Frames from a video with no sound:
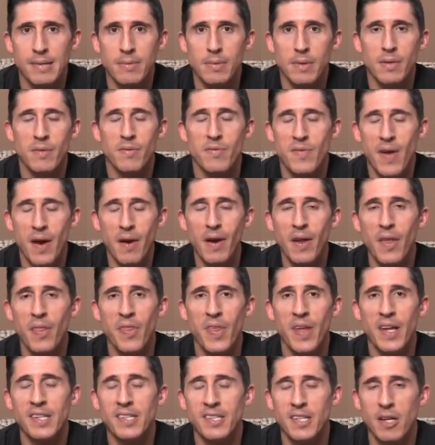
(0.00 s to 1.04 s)
some of the very
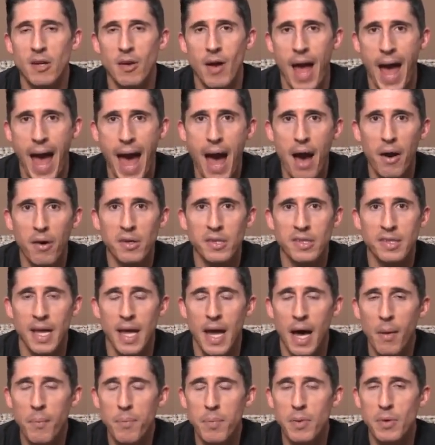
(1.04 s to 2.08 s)
things in your house
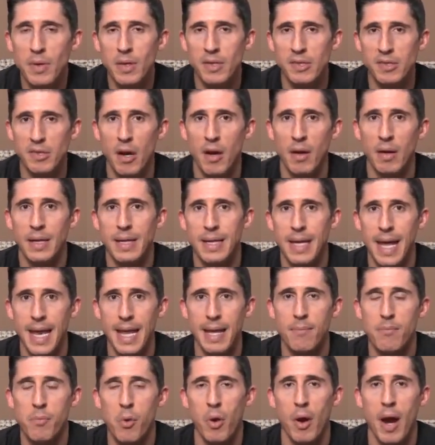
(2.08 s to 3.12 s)
to help you to start
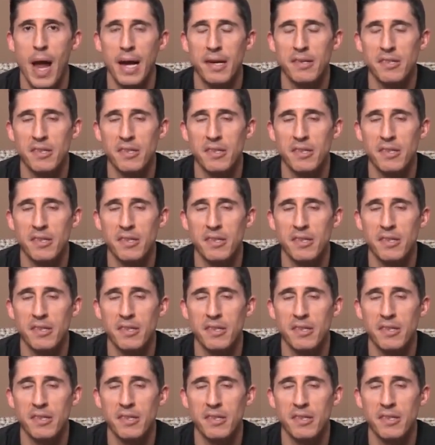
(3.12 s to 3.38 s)
getting more